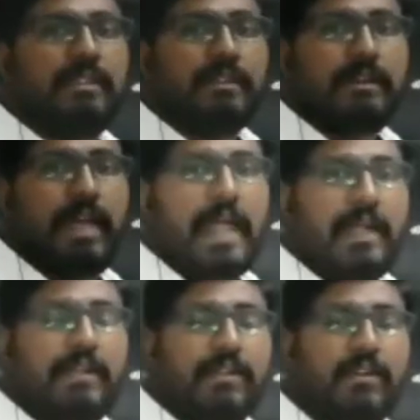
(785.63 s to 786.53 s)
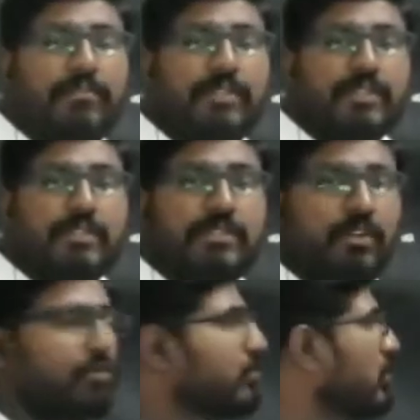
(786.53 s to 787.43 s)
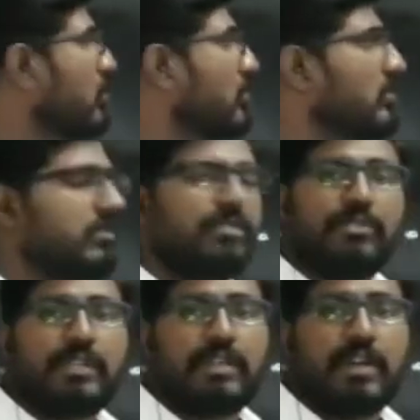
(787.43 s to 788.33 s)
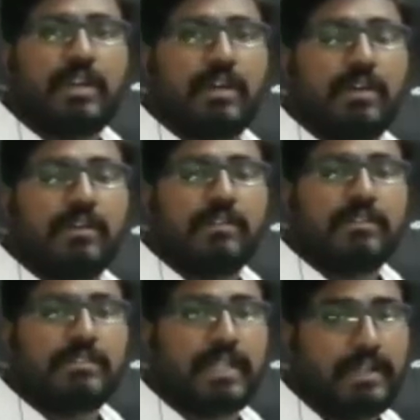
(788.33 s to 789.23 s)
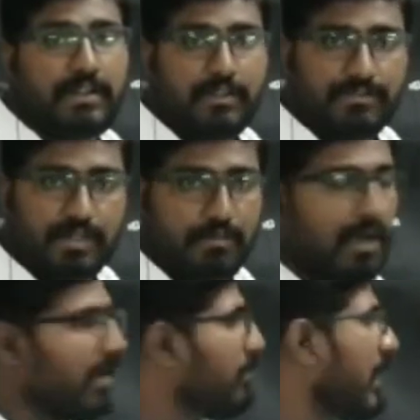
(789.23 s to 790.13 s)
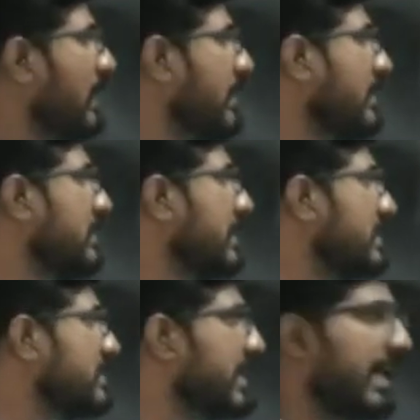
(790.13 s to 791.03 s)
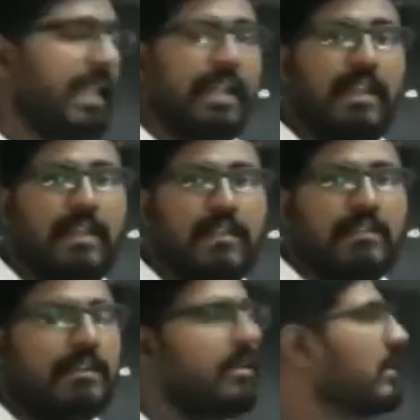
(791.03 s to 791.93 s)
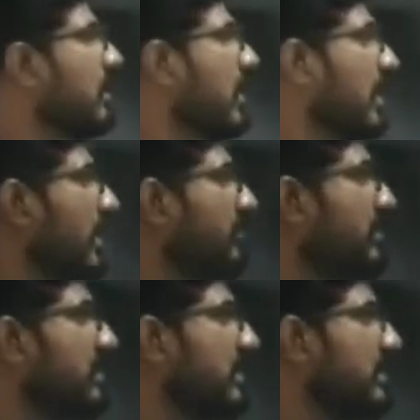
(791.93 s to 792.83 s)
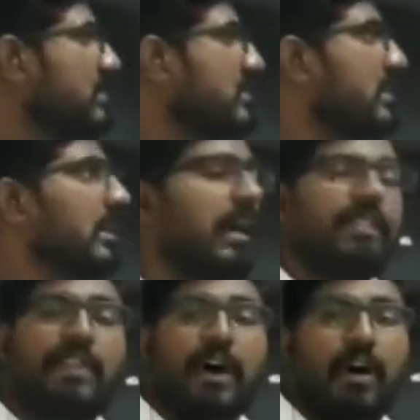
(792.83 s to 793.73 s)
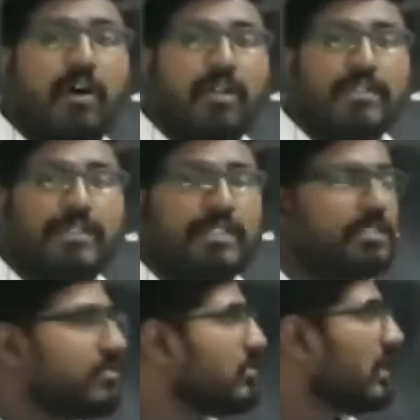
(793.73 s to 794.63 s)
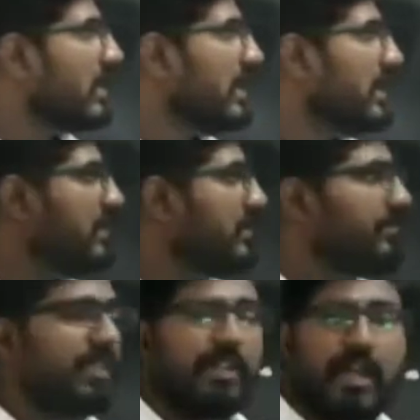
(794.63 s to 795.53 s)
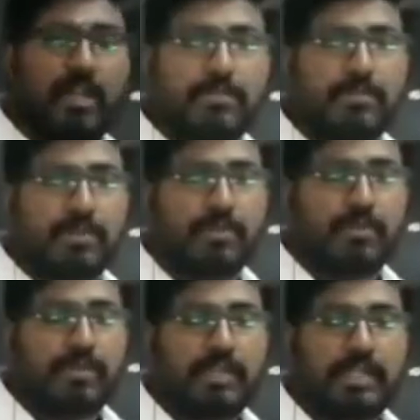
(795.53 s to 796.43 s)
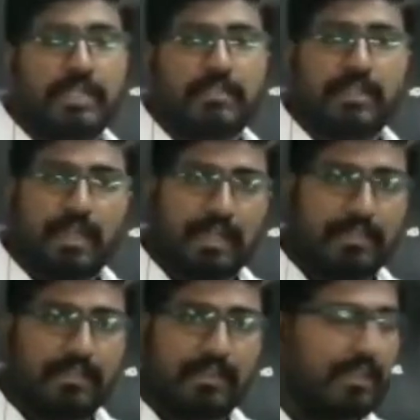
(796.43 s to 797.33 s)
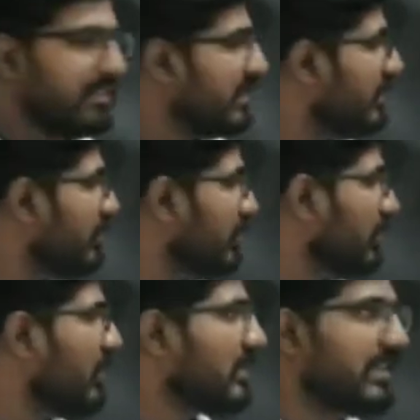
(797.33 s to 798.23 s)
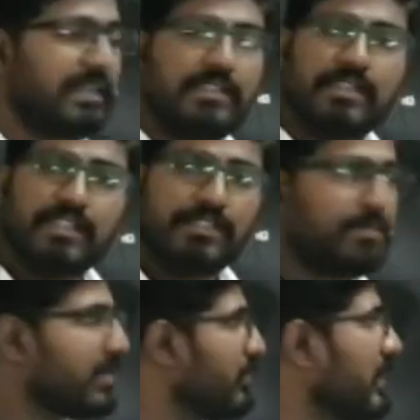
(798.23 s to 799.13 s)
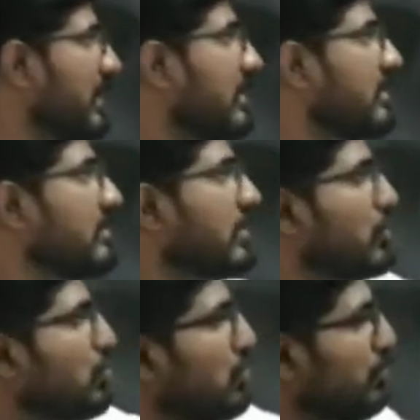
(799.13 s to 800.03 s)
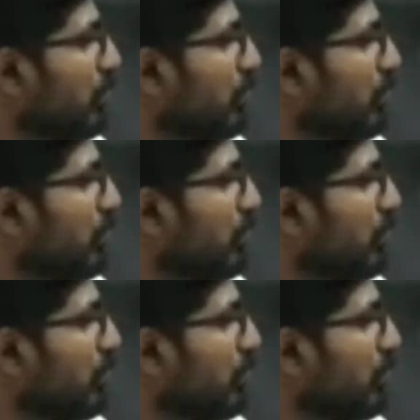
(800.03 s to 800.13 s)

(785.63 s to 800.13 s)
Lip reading: the end of the south pole to the center of the bar magnet, it is L. Along with this, the origin to again the north pole, it is another L. Therefore, the distance between the two